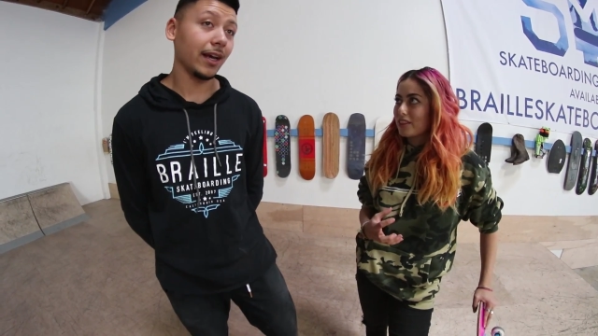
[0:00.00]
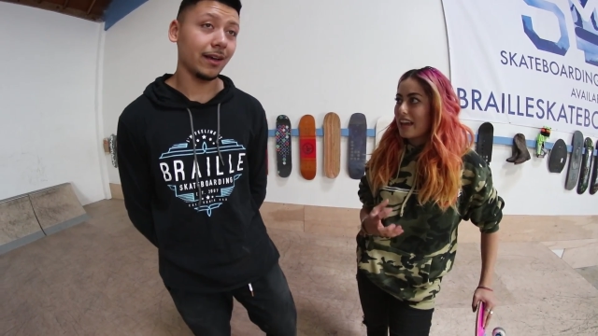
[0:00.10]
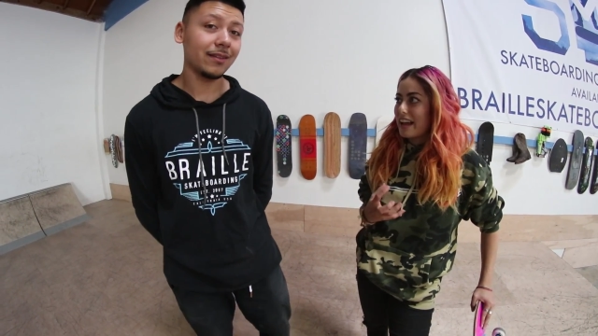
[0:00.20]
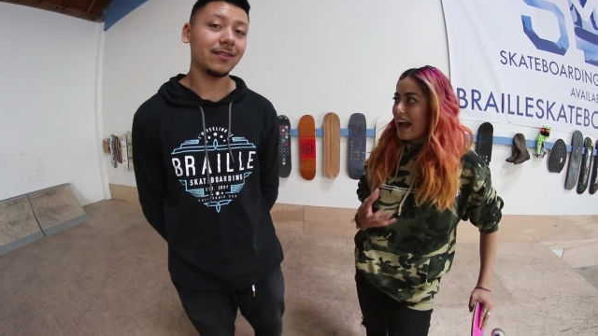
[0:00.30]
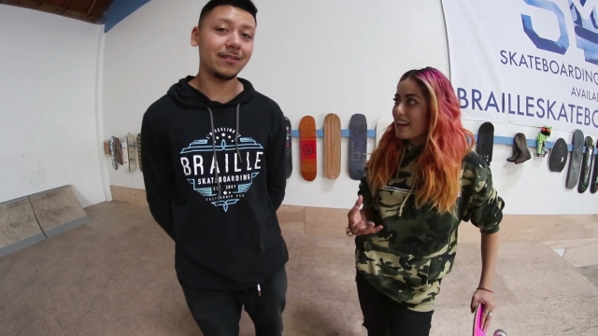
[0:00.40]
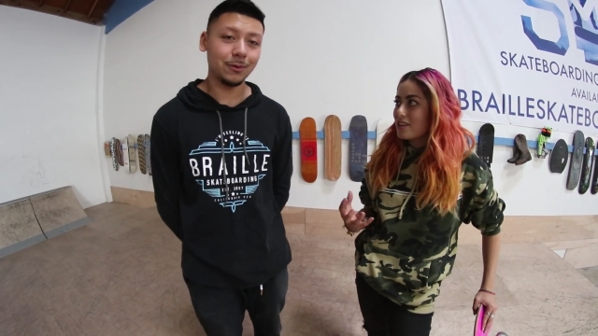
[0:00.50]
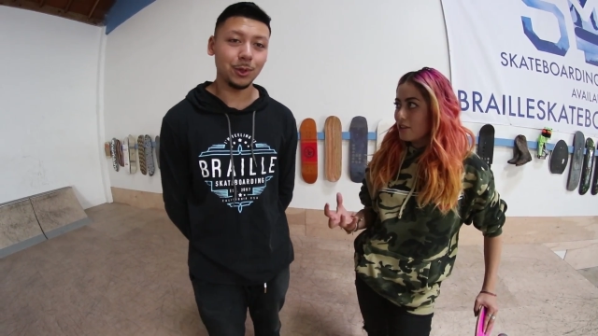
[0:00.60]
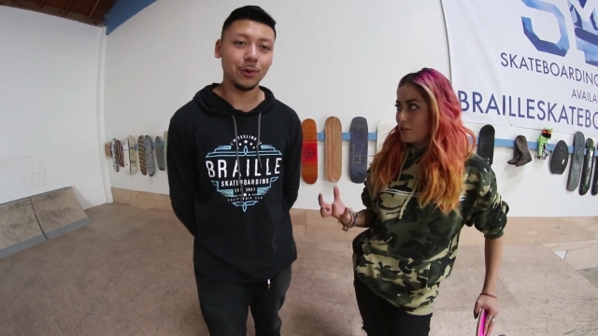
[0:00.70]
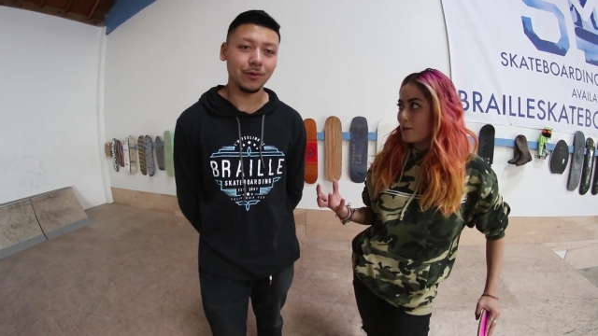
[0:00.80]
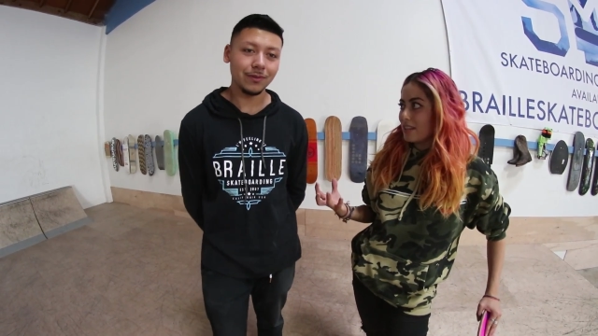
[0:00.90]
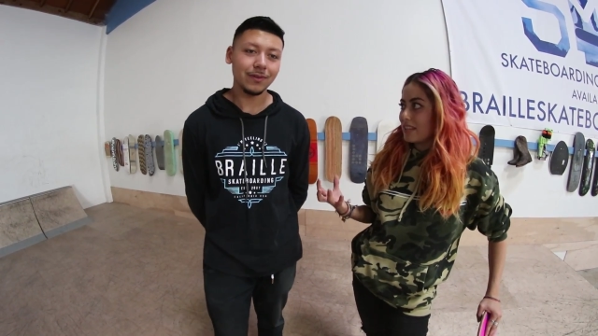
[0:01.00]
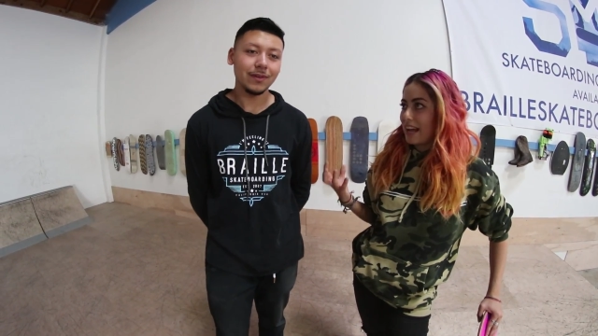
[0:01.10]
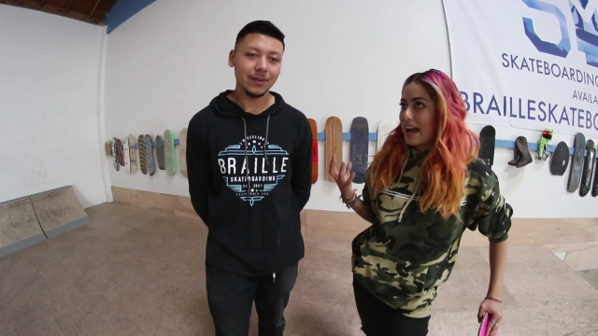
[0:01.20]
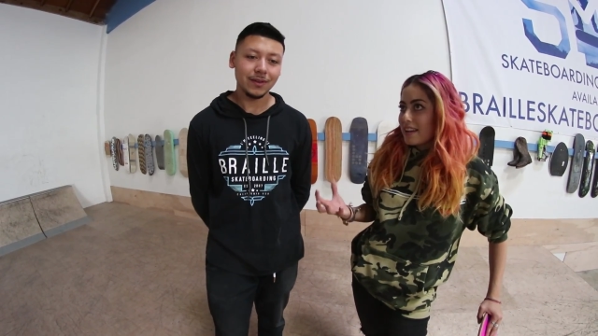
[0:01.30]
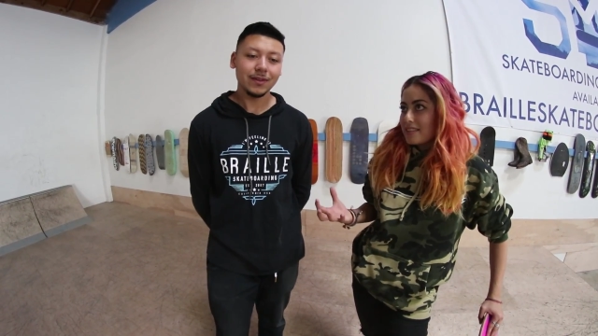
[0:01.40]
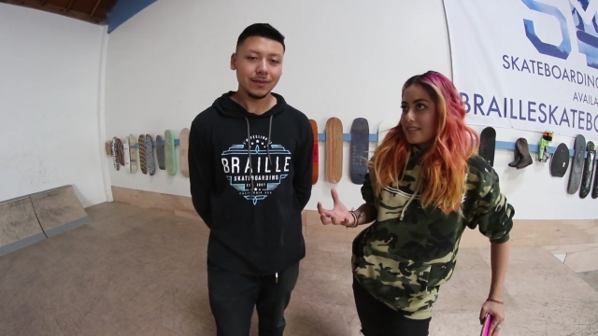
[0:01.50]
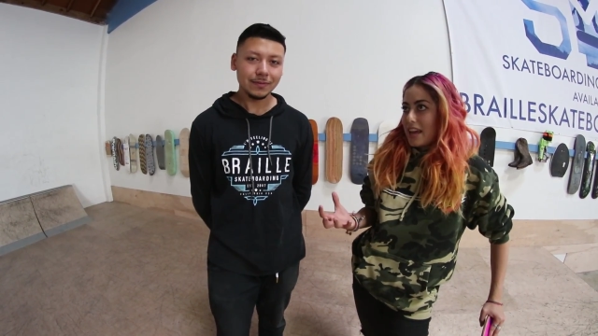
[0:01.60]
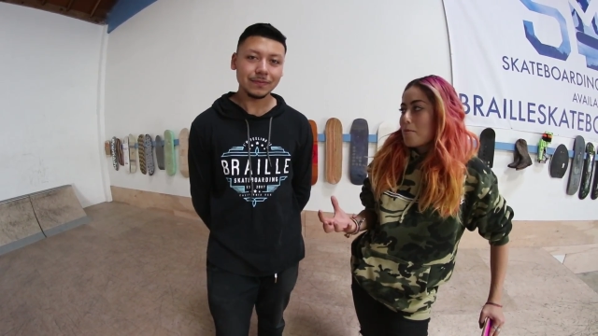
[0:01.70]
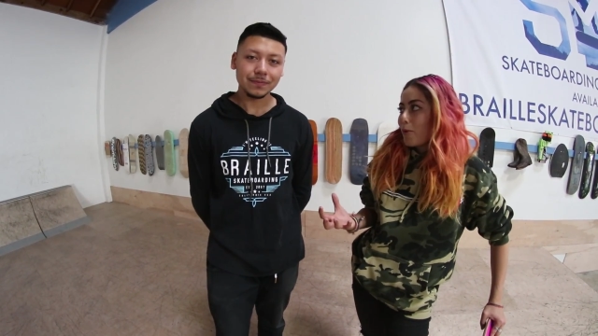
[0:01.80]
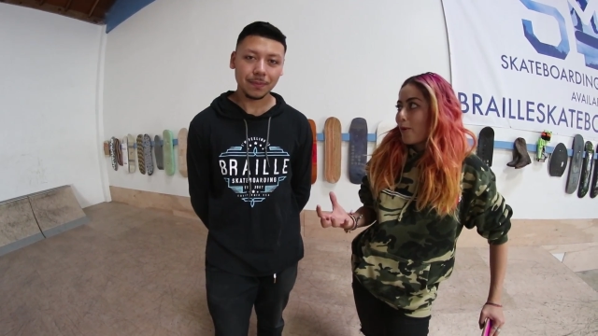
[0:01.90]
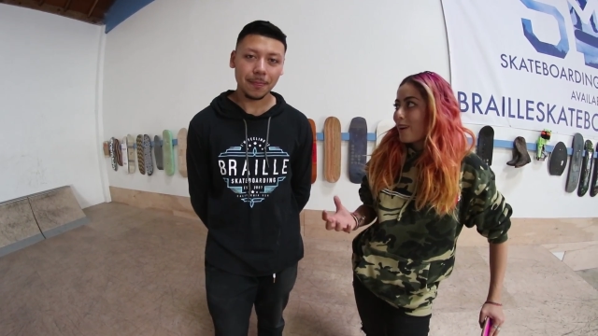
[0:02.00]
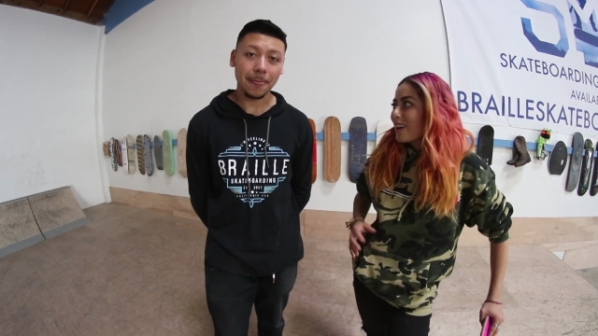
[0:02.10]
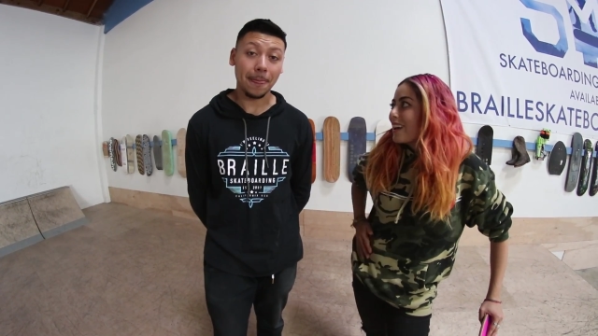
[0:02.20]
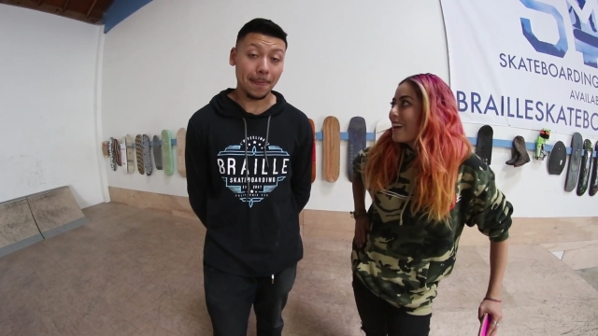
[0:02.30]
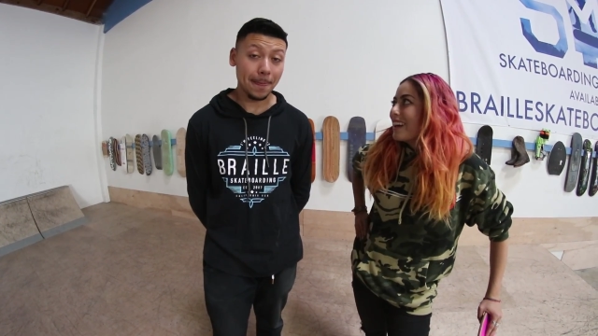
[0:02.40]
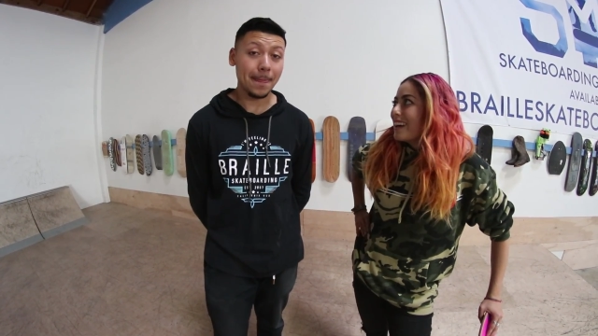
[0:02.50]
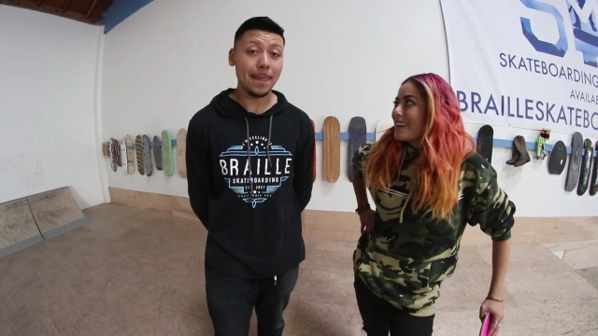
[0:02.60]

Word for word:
Speaker 1: Yeah, like, I can do. do. this. Like, I can skateboard. Mm -hmm.